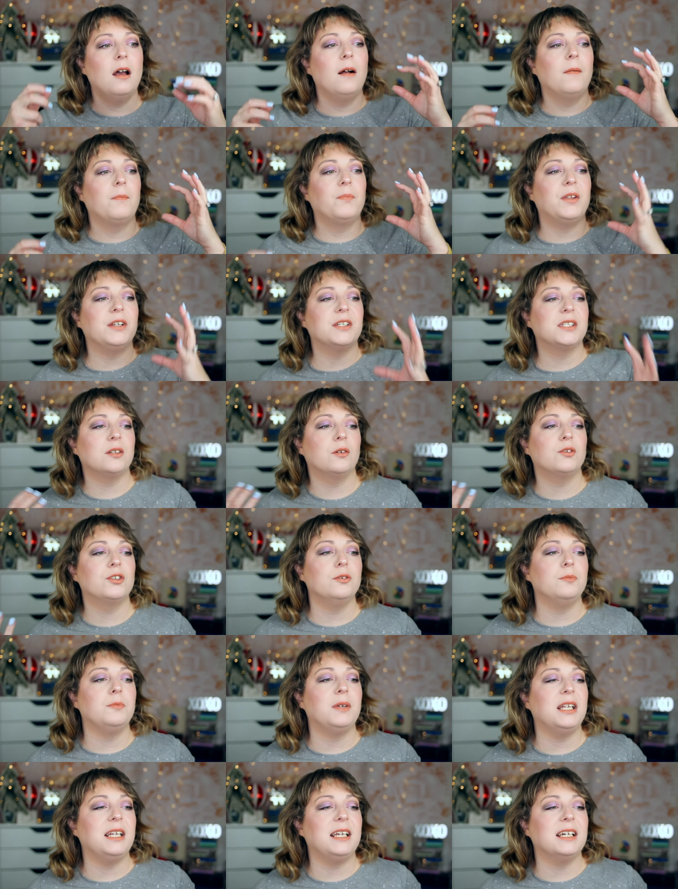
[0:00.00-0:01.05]
the social
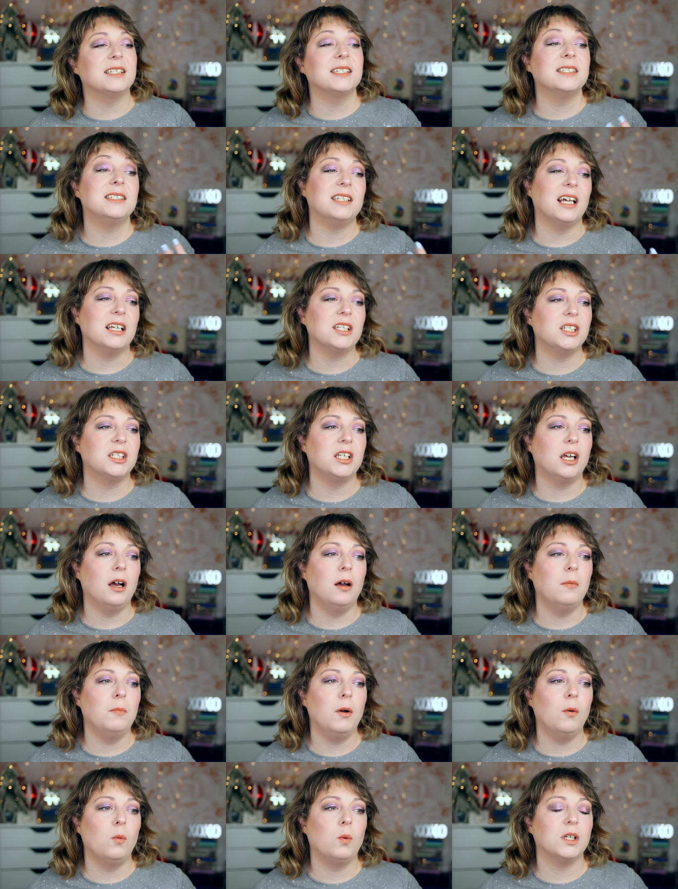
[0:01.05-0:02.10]
media
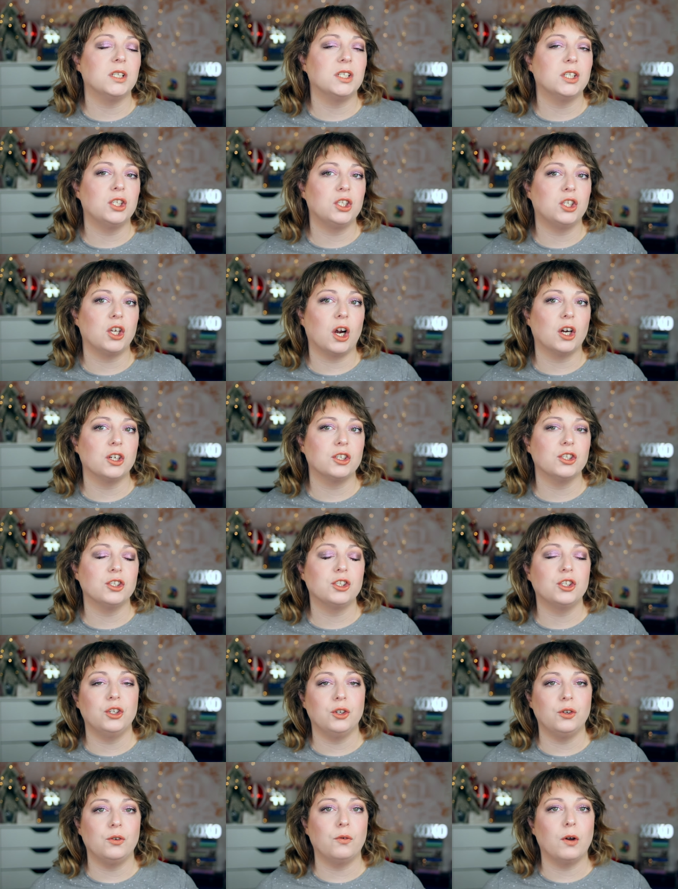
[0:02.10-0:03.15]
system would start
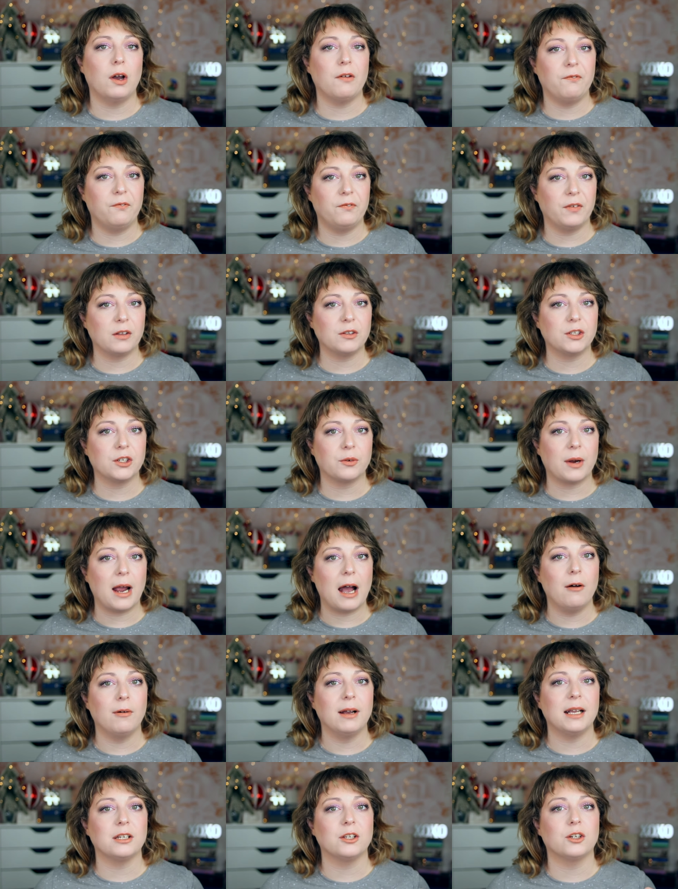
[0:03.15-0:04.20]
to filter
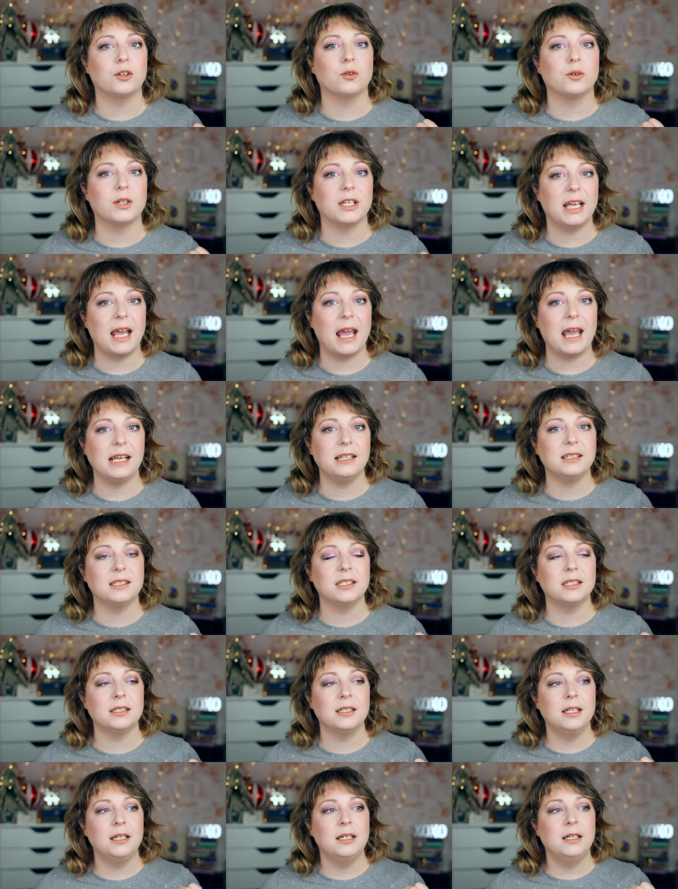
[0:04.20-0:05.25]
out and create
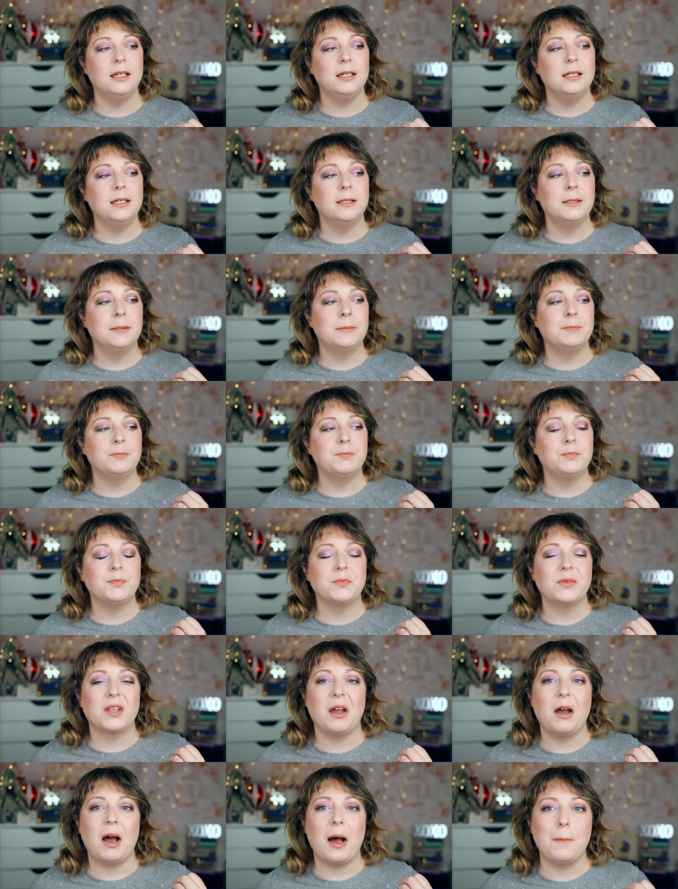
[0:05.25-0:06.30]

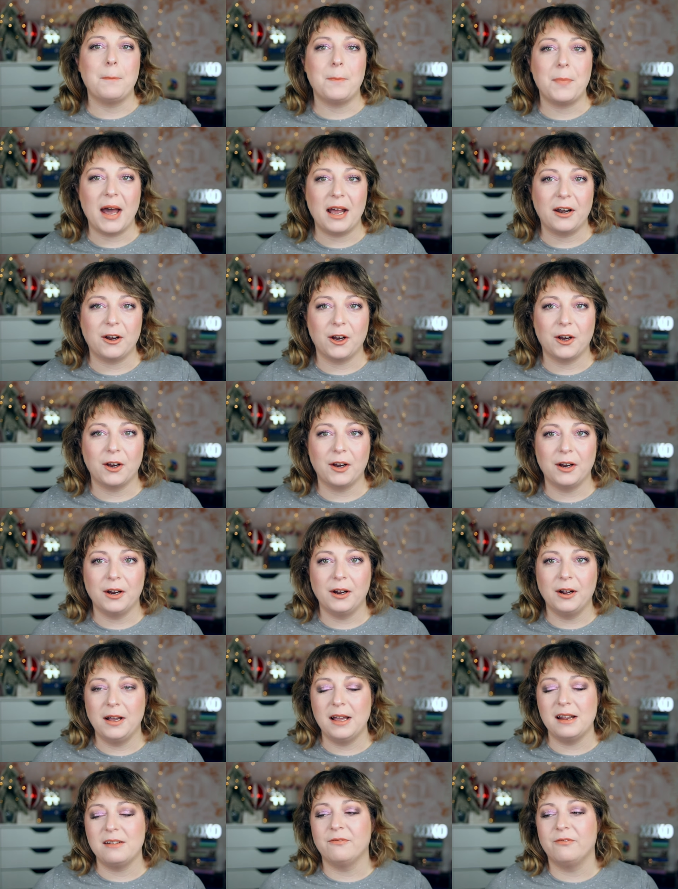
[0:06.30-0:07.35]
a better
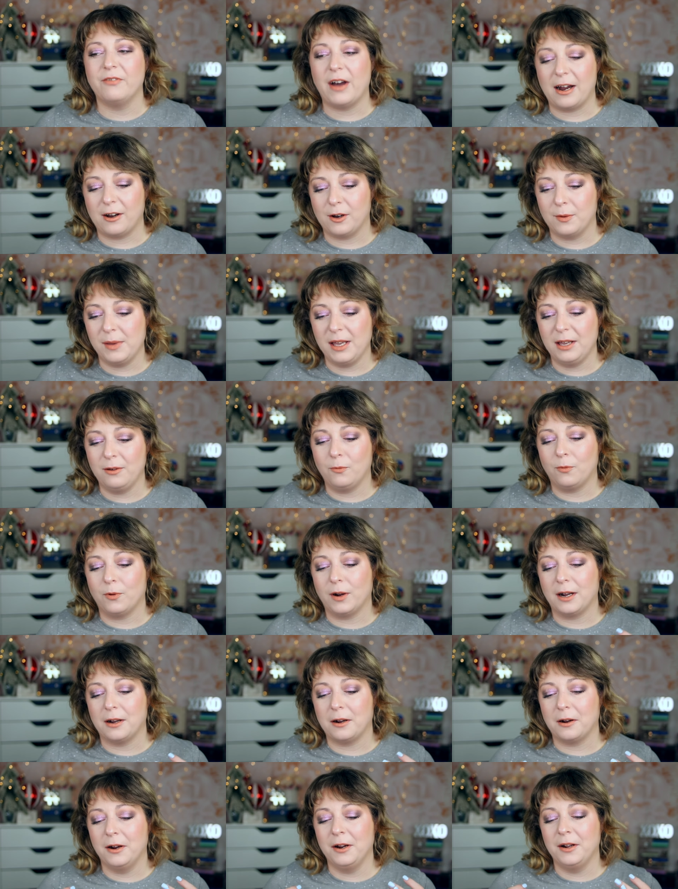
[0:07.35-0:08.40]
environment
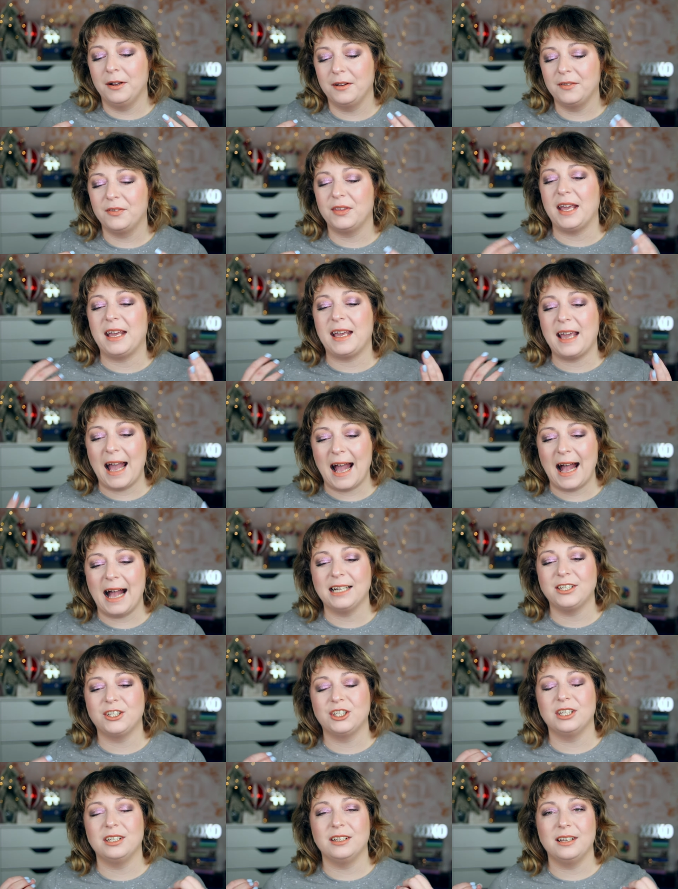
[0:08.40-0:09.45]
where they
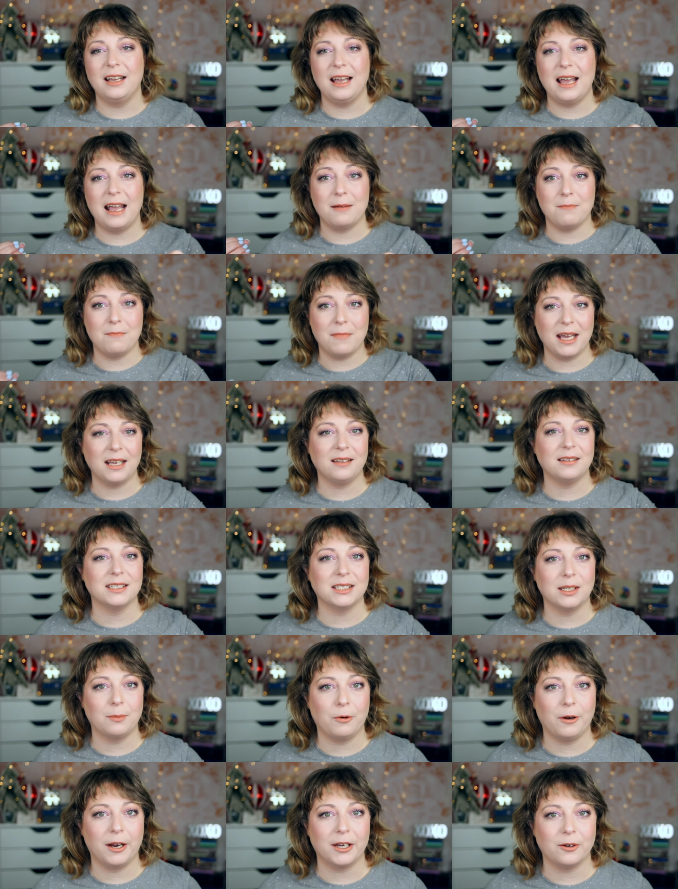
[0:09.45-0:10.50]
catch and make this
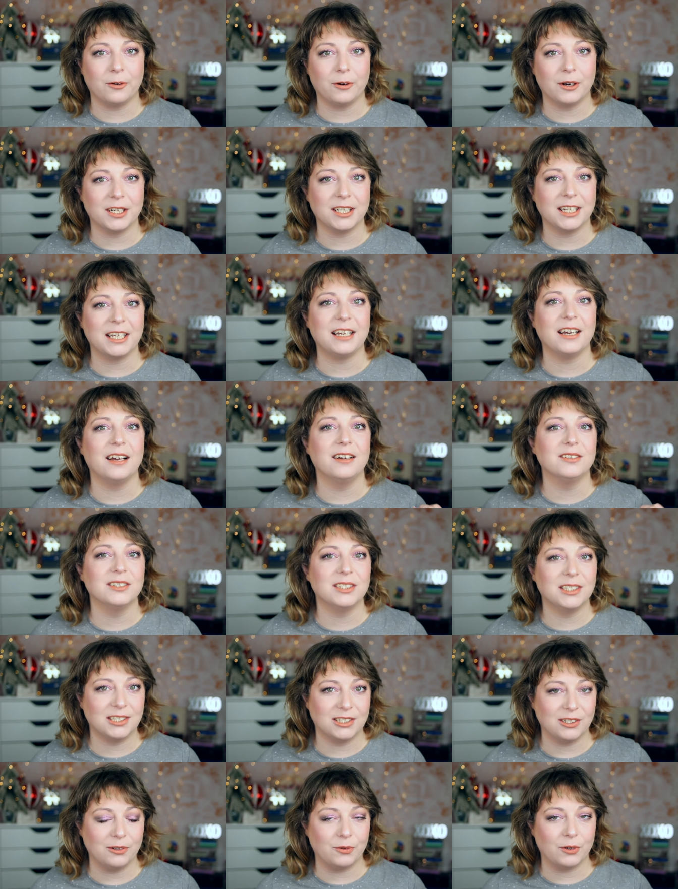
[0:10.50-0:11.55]
a priority
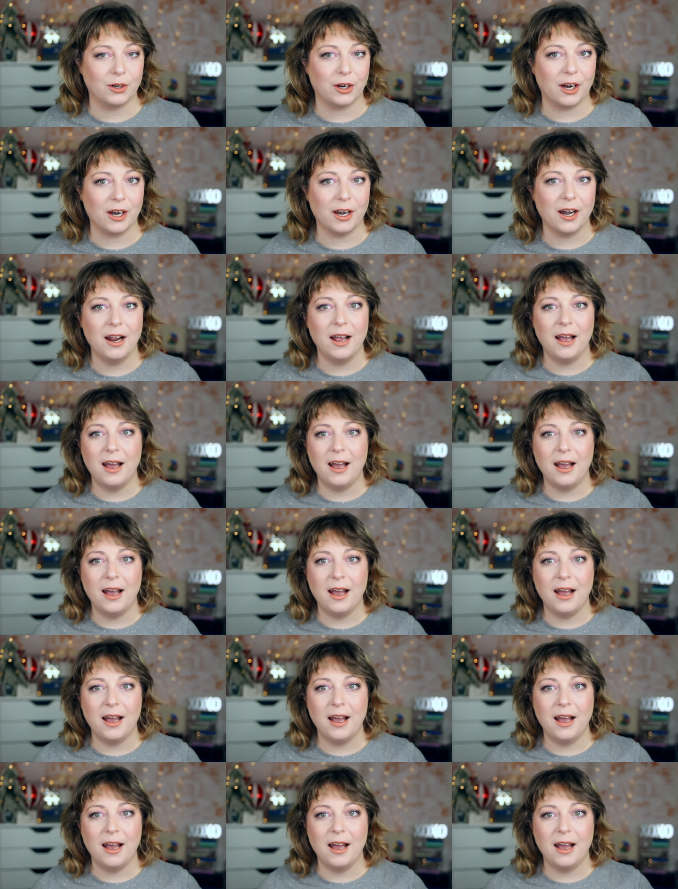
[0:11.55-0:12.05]
sooner.